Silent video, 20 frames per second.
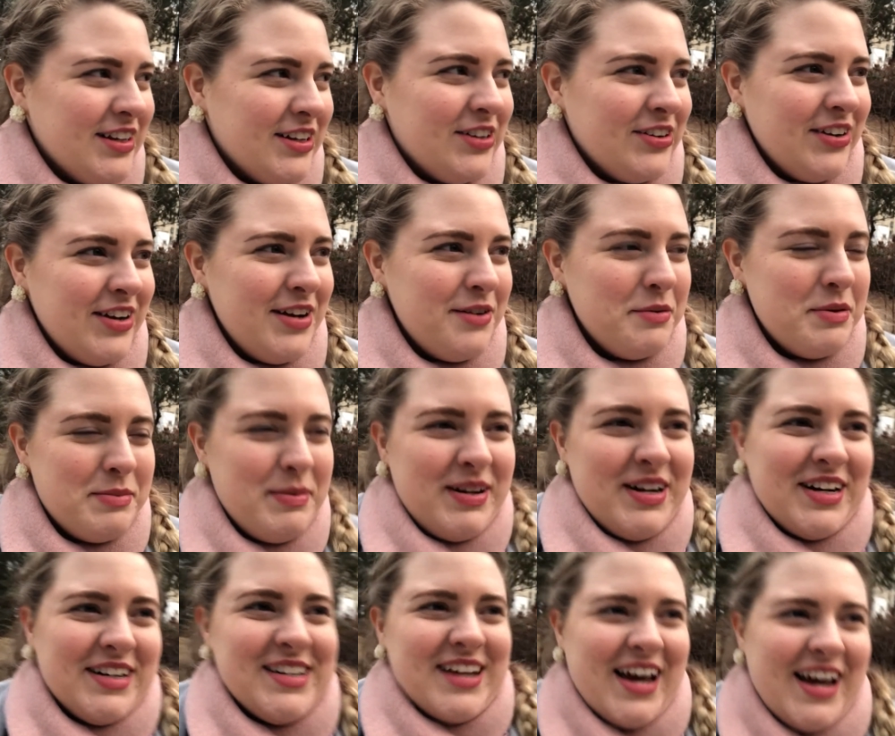Korean women
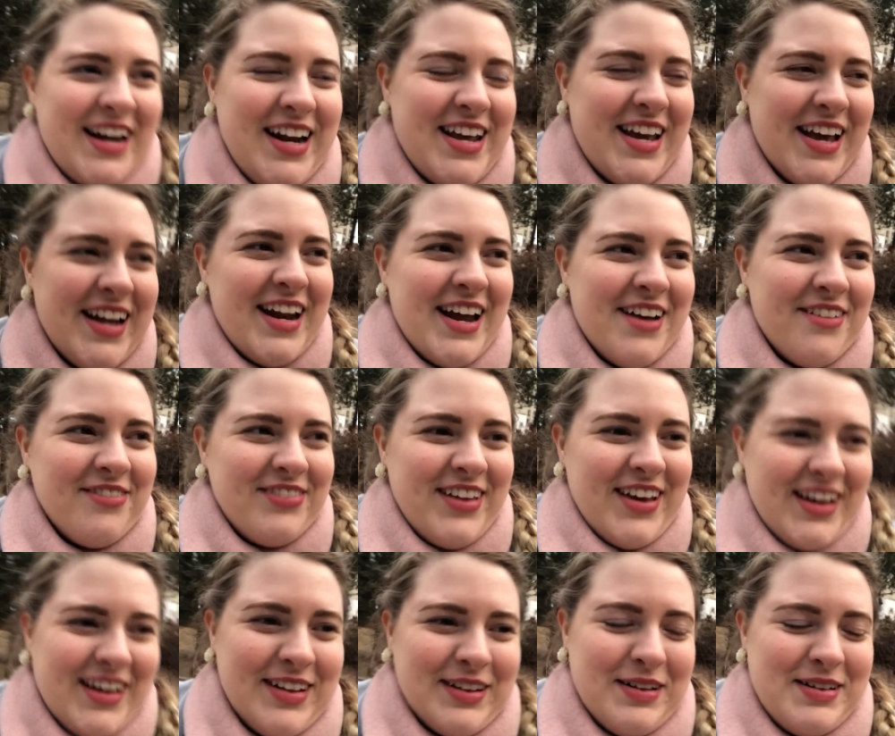are tiny and have
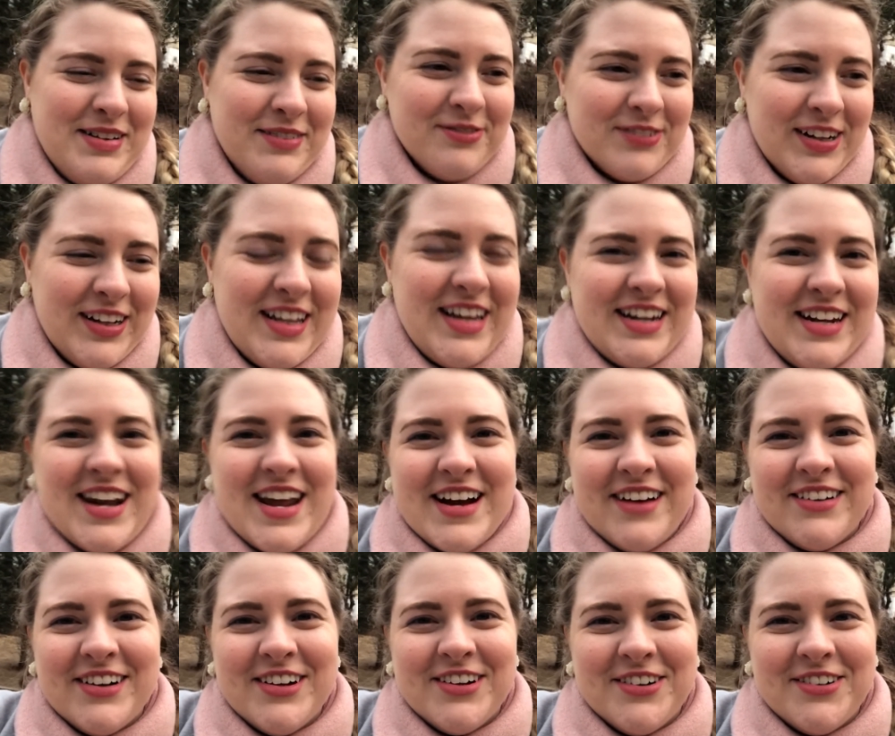like really
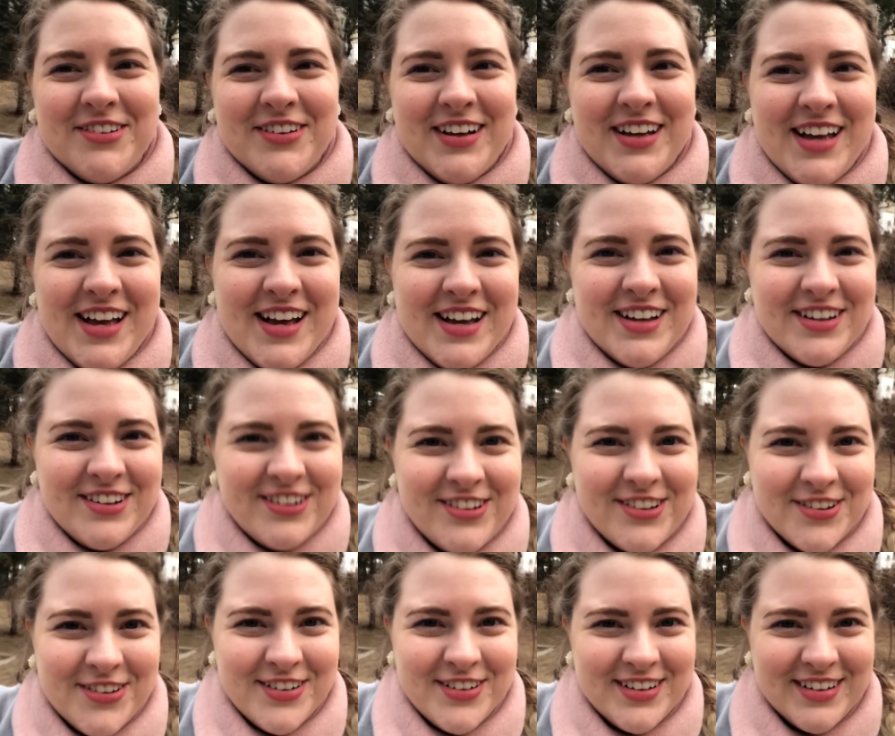narrow
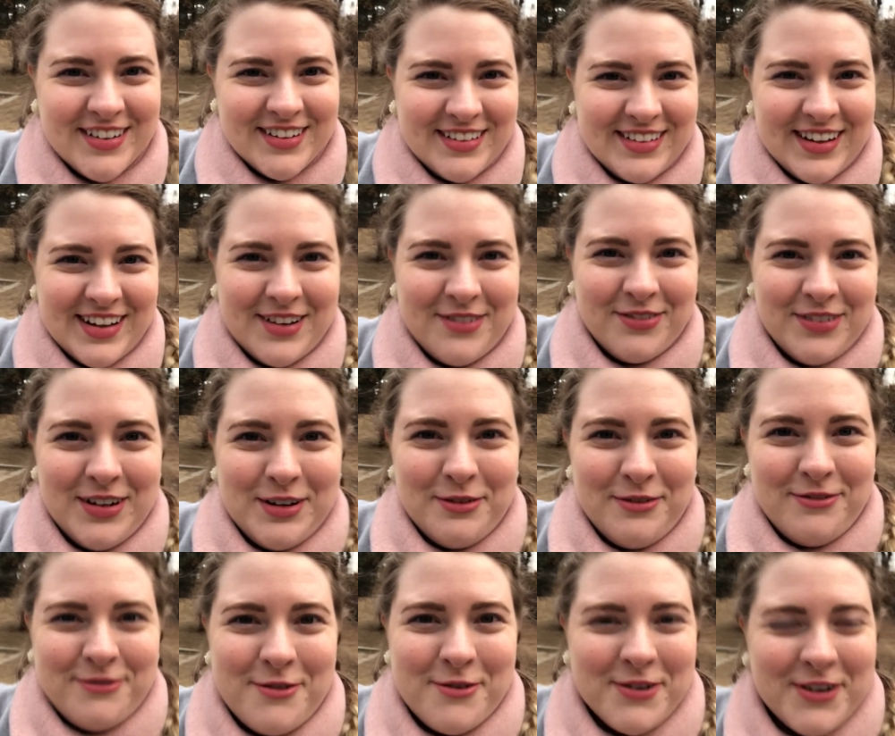shoulders. Like, we're
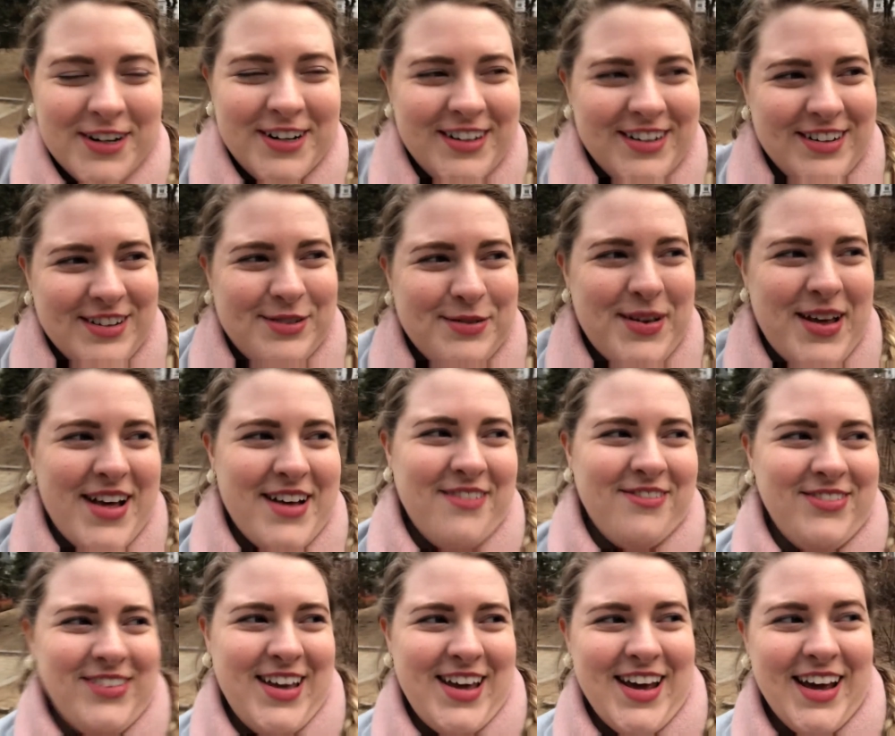foreigners, we
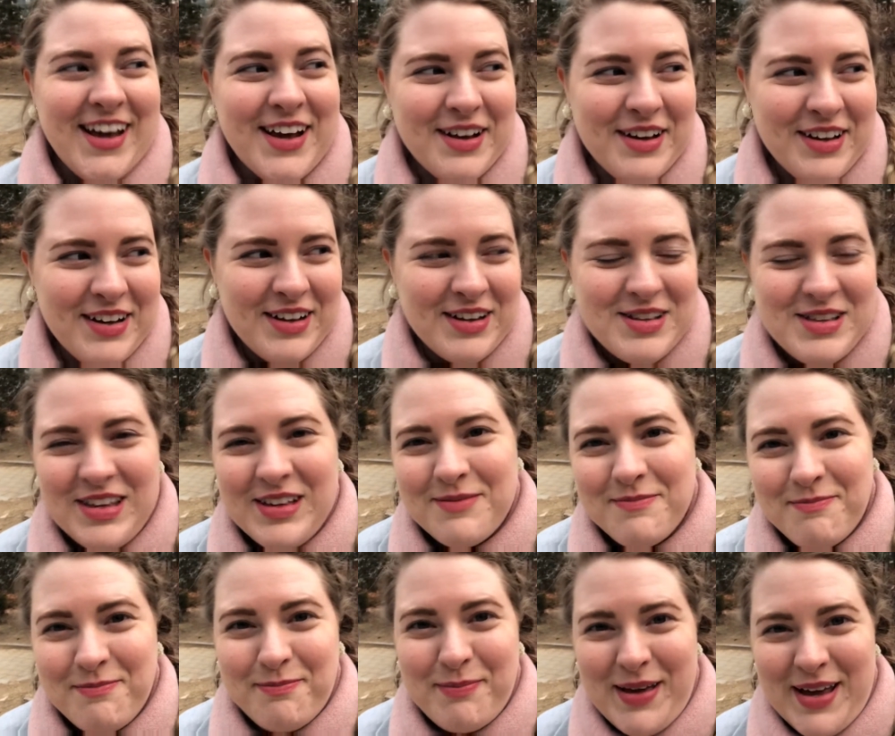have like
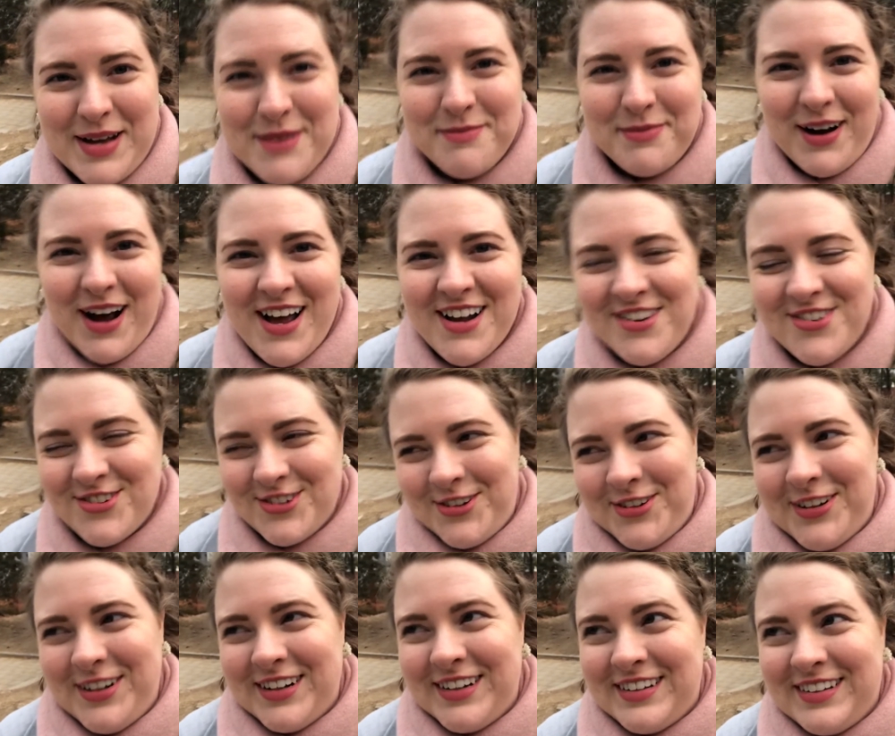big broad
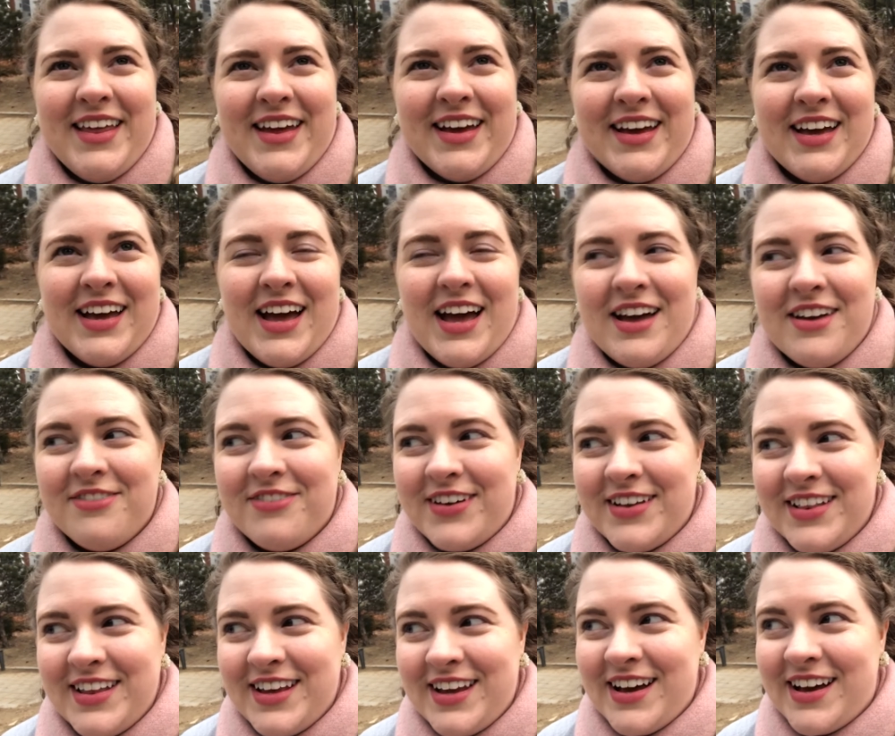shoulders. Like, I
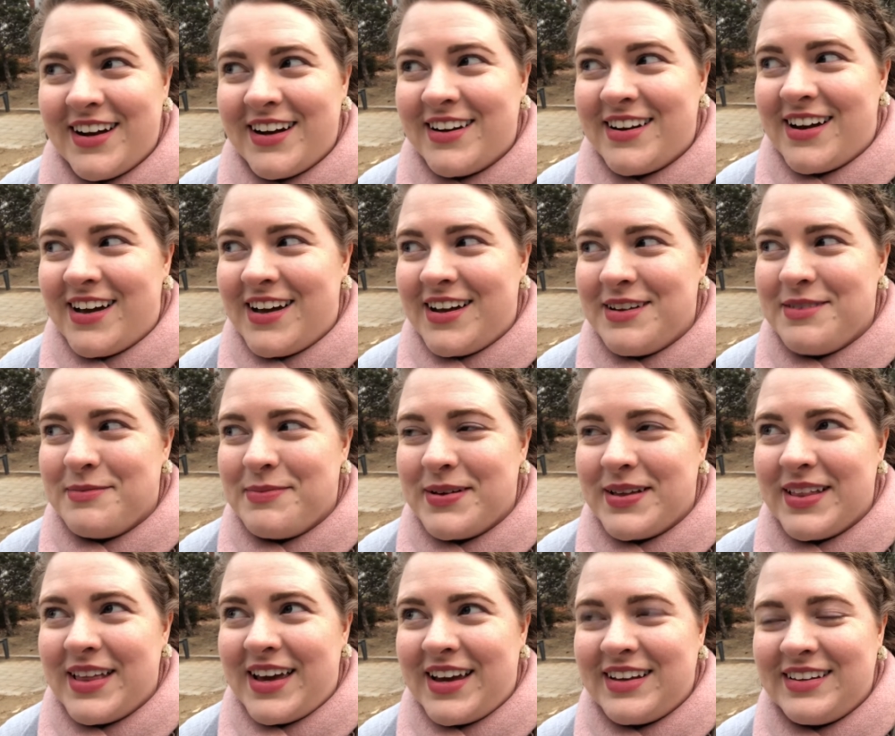finally got it on,
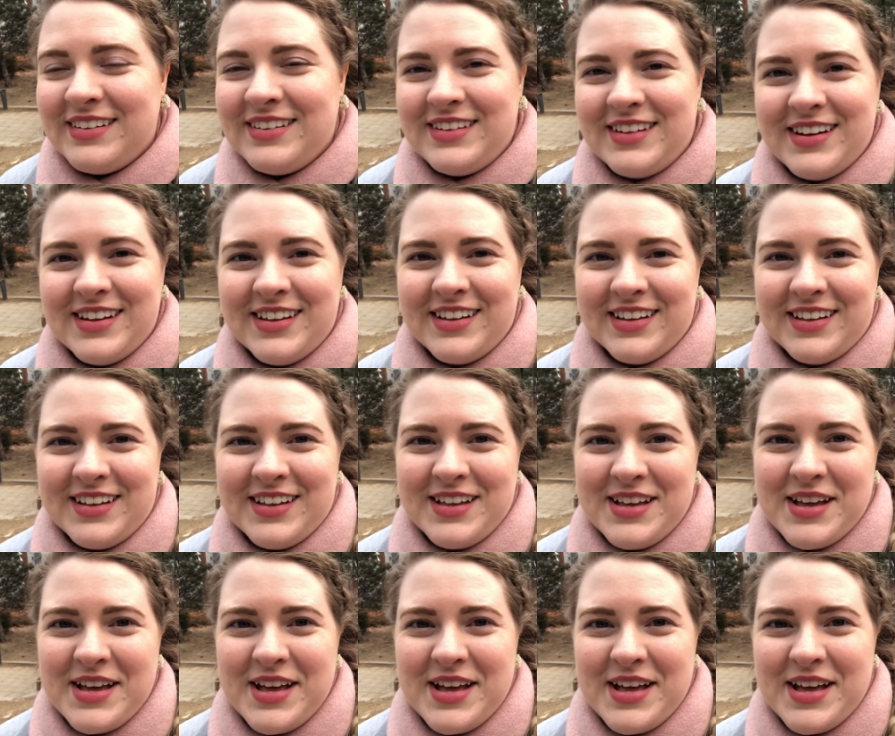but like still